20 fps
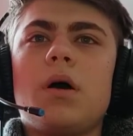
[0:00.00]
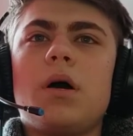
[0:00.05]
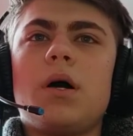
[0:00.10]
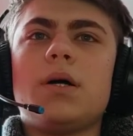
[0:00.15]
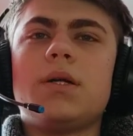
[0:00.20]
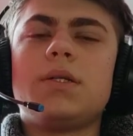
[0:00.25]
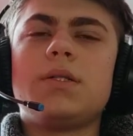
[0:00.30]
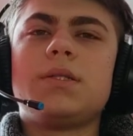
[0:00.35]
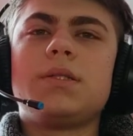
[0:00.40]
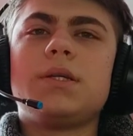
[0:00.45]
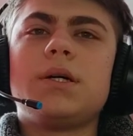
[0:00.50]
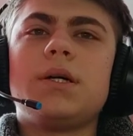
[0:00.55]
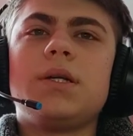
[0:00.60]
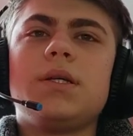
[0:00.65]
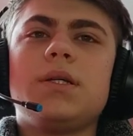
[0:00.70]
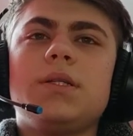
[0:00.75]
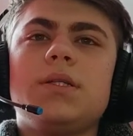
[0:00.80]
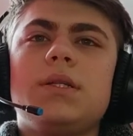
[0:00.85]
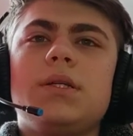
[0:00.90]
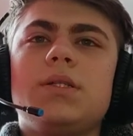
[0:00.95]

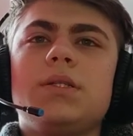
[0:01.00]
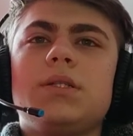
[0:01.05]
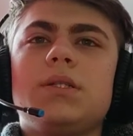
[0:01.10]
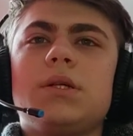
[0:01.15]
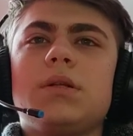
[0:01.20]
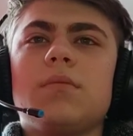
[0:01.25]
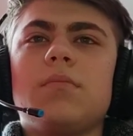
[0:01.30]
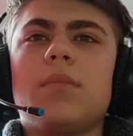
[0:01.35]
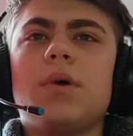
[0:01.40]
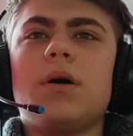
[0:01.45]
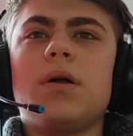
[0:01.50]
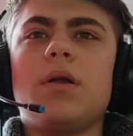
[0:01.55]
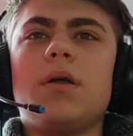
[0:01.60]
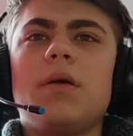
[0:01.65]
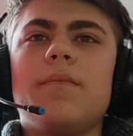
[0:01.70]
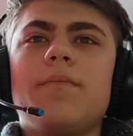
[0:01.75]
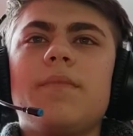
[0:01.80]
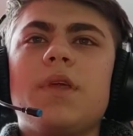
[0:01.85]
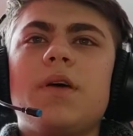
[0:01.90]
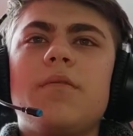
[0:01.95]
Understanding digital
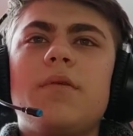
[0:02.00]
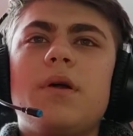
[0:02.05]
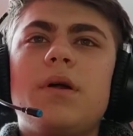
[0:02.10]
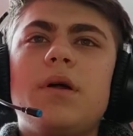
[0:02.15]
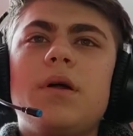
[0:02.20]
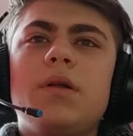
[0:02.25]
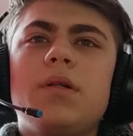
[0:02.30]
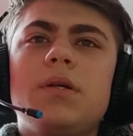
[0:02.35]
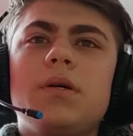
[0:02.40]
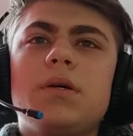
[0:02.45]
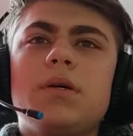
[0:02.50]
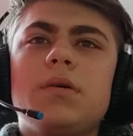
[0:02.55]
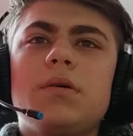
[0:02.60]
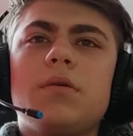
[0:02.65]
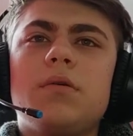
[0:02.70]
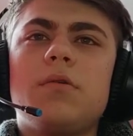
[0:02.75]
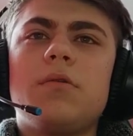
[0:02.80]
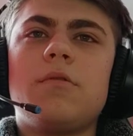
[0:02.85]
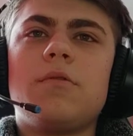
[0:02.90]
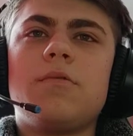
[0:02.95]
money. A variant
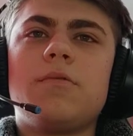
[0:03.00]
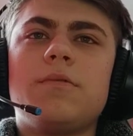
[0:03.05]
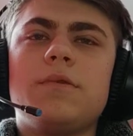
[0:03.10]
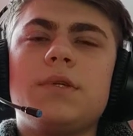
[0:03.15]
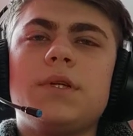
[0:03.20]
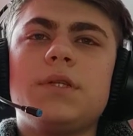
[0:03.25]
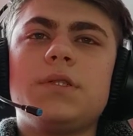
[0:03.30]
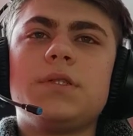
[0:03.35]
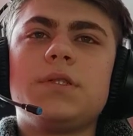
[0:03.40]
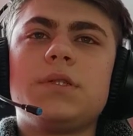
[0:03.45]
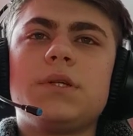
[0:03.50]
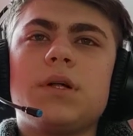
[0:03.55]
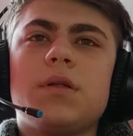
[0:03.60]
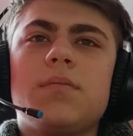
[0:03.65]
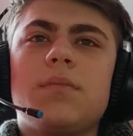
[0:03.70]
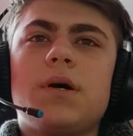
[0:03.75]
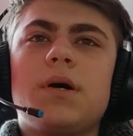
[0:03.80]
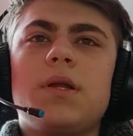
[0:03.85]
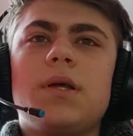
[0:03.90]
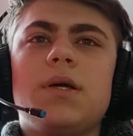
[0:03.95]
of
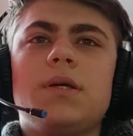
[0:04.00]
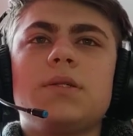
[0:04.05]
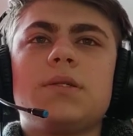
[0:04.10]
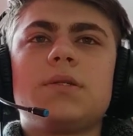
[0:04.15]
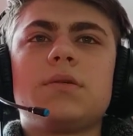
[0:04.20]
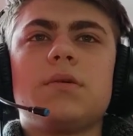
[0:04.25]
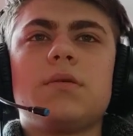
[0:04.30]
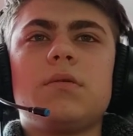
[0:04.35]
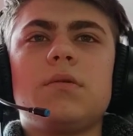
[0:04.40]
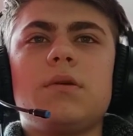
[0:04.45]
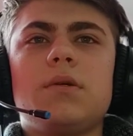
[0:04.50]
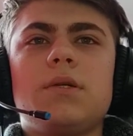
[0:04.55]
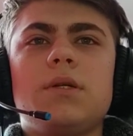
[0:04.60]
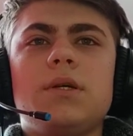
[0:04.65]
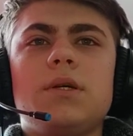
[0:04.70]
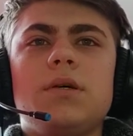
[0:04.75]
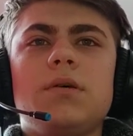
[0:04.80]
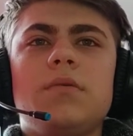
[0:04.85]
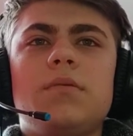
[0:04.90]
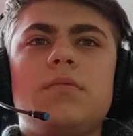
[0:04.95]
digital money is
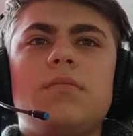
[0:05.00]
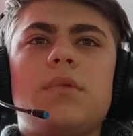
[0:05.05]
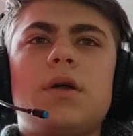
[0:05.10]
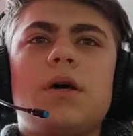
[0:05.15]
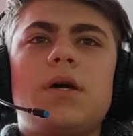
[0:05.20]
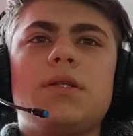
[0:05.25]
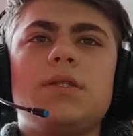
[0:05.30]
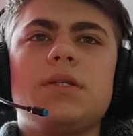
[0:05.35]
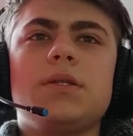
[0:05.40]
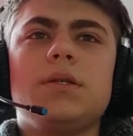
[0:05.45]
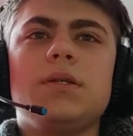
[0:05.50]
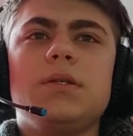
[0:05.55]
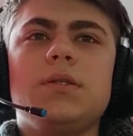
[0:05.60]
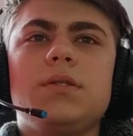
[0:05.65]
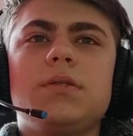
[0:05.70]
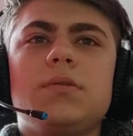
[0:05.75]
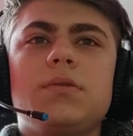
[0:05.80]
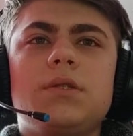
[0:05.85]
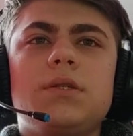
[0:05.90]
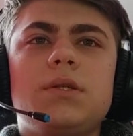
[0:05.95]
already present in
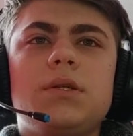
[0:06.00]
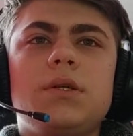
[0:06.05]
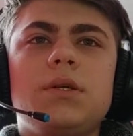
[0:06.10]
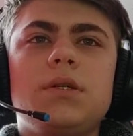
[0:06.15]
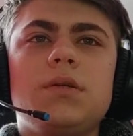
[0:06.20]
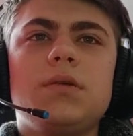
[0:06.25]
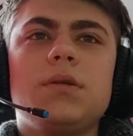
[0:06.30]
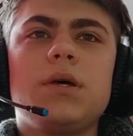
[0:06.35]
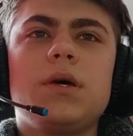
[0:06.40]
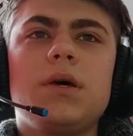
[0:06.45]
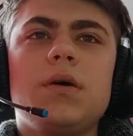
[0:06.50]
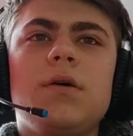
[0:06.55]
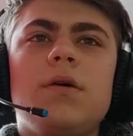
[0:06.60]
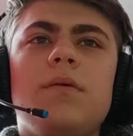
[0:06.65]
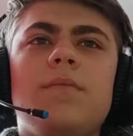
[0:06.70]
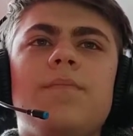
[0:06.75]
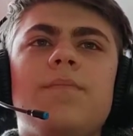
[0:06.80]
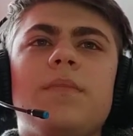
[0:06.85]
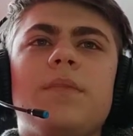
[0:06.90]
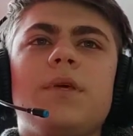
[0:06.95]
society
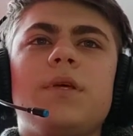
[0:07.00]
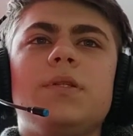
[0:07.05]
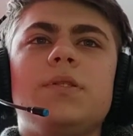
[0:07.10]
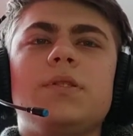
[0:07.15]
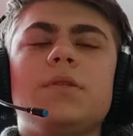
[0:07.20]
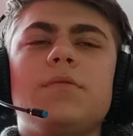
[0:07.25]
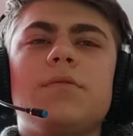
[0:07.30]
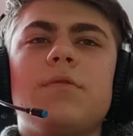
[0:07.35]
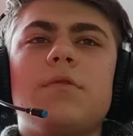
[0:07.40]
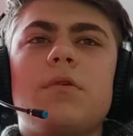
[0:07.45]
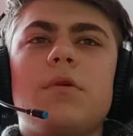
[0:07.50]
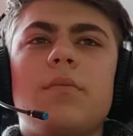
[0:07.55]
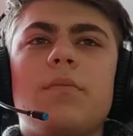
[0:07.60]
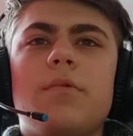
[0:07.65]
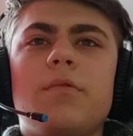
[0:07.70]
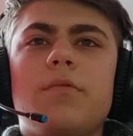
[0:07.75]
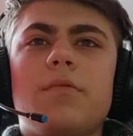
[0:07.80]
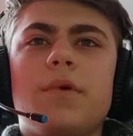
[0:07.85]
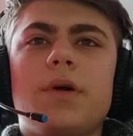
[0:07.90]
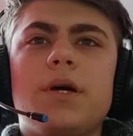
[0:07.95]
today in the
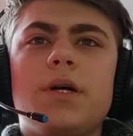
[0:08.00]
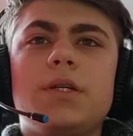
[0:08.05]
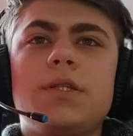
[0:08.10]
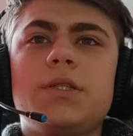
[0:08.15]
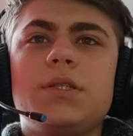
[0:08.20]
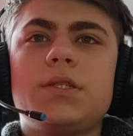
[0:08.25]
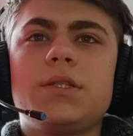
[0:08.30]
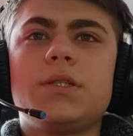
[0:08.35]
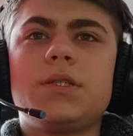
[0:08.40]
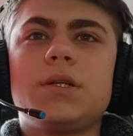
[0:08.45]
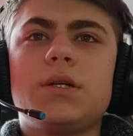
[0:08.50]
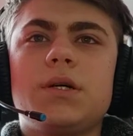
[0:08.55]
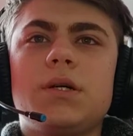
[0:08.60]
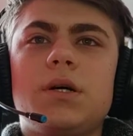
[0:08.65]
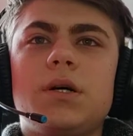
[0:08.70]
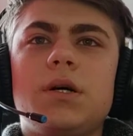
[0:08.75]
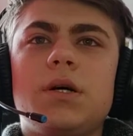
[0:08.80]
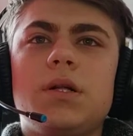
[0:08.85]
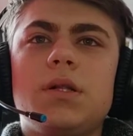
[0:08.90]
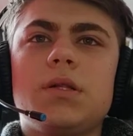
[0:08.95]
form of cash
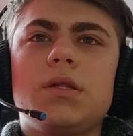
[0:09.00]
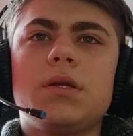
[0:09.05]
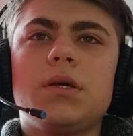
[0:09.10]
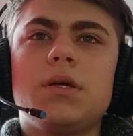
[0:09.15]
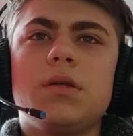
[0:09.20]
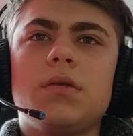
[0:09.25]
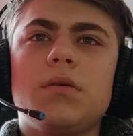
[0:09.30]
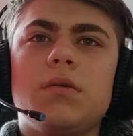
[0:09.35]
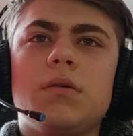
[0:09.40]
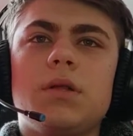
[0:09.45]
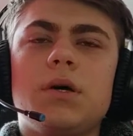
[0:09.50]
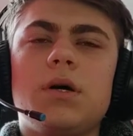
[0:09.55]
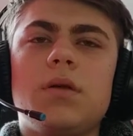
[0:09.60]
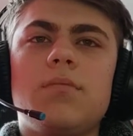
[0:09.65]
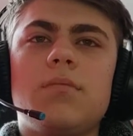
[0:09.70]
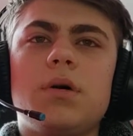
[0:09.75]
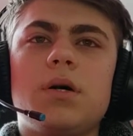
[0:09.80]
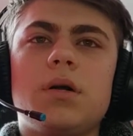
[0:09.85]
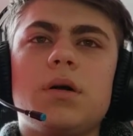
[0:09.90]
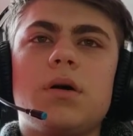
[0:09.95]
held in
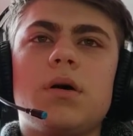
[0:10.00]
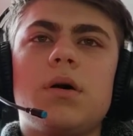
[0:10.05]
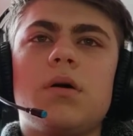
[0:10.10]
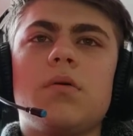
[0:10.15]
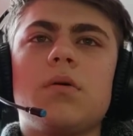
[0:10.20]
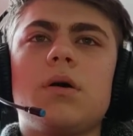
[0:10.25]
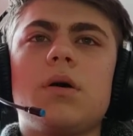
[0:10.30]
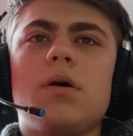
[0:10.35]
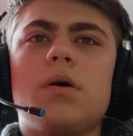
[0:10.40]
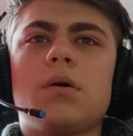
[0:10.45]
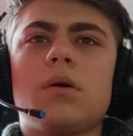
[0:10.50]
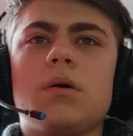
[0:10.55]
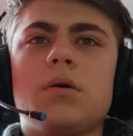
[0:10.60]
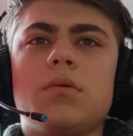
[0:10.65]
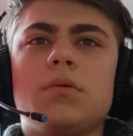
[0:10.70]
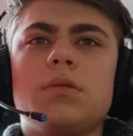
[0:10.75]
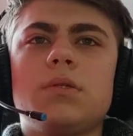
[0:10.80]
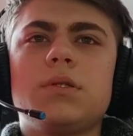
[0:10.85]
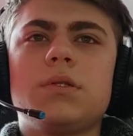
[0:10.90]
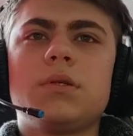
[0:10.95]
online bank
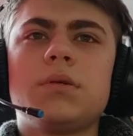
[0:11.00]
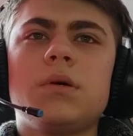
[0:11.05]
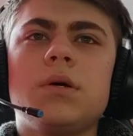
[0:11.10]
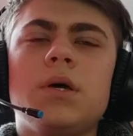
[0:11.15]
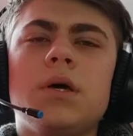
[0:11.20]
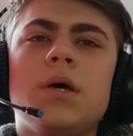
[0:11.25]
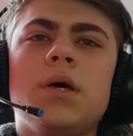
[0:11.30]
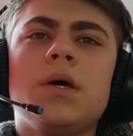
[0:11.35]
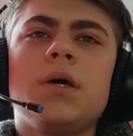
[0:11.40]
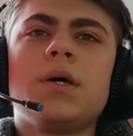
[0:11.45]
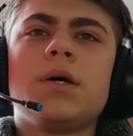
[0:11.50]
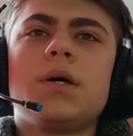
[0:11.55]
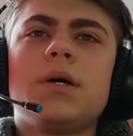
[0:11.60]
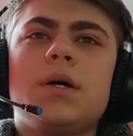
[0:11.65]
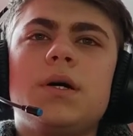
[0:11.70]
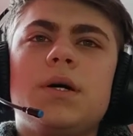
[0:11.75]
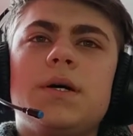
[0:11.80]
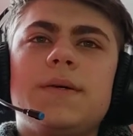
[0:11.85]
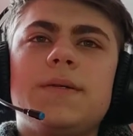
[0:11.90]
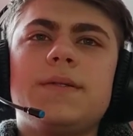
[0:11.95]
accounts.
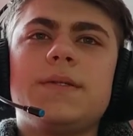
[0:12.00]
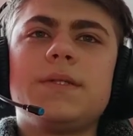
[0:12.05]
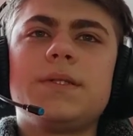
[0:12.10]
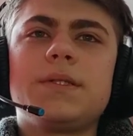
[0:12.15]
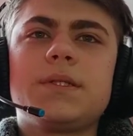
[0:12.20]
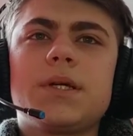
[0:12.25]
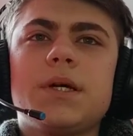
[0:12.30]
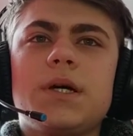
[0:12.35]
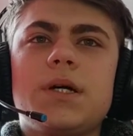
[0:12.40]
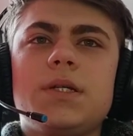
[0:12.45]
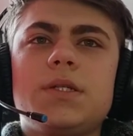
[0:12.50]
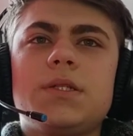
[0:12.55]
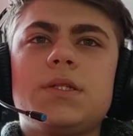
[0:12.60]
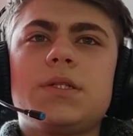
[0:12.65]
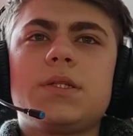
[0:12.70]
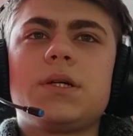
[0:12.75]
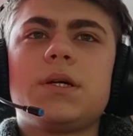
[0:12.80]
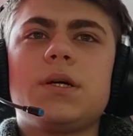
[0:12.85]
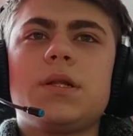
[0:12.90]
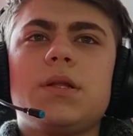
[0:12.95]
This
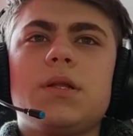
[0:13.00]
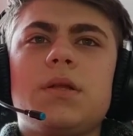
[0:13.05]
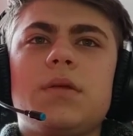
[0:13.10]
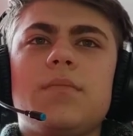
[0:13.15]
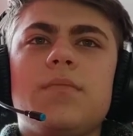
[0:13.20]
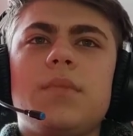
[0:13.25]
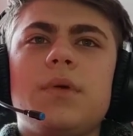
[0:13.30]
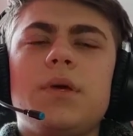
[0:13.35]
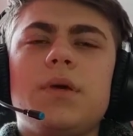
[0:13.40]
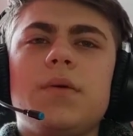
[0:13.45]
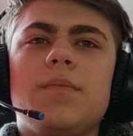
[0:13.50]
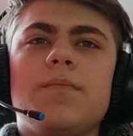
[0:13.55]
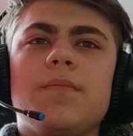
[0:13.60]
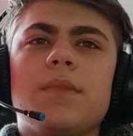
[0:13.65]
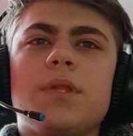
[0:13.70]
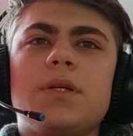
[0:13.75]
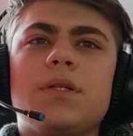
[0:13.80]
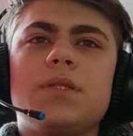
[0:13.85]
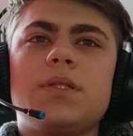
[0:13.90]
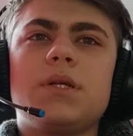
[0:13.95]
cash can be
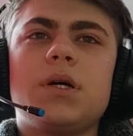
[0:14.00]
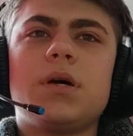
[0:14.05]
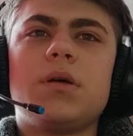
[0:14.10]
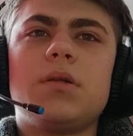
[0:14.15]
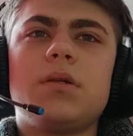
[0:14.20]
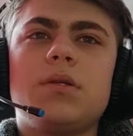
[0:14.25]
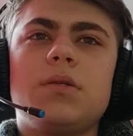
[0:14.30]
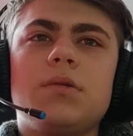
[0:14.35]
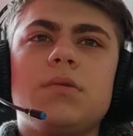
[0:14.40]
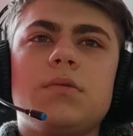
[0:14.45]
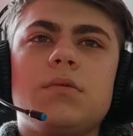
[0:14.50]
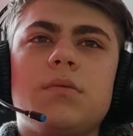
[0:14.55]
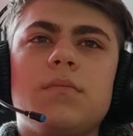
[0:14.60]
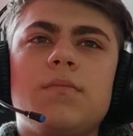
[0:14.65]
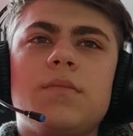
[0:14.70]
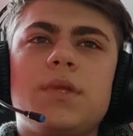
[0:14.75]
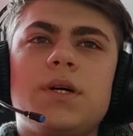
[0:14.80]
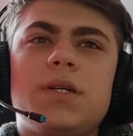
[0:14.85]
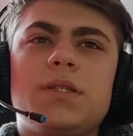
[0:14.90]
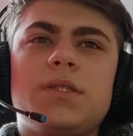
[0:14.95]
sent to
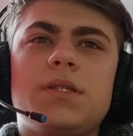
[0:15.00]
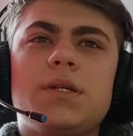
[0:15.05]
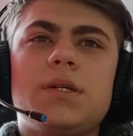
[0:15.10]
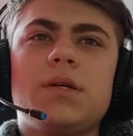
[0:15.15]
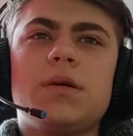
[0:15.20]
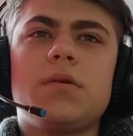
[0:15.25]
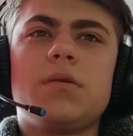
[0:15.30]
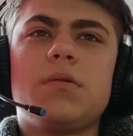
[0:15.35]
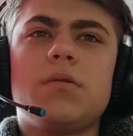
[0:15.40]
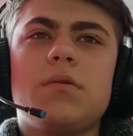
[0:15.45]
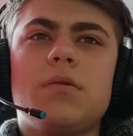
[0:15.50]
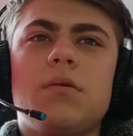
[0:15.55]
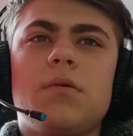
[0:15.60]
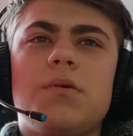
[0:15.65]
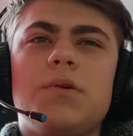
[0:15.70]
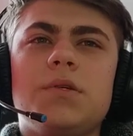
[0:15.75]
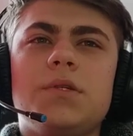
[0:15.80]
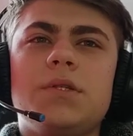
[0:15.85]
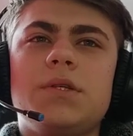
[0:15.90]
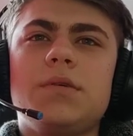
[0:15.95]
others or
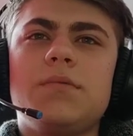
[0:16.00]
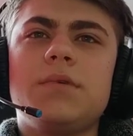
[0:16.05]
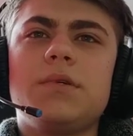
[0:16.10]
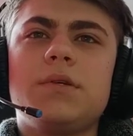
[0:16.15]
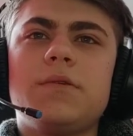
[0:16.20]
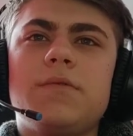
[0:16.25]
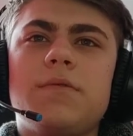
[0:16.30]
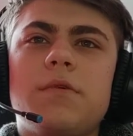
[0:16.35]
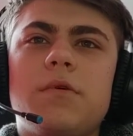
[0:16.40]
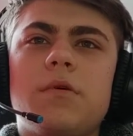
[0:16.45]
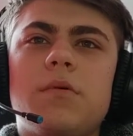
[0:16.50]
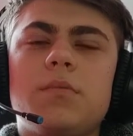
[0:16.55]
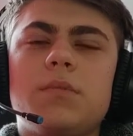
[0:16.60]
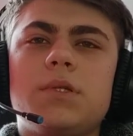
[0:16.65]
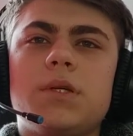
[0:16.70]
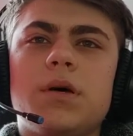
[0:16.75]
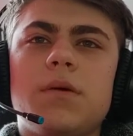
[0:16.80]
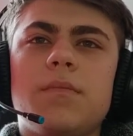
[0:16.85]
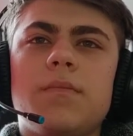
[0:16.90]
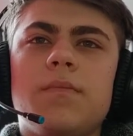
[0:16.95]
received from
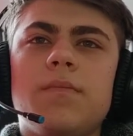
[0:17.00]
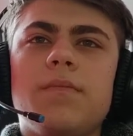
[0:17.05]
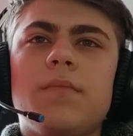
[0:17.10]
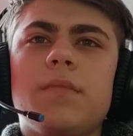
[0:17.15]
them.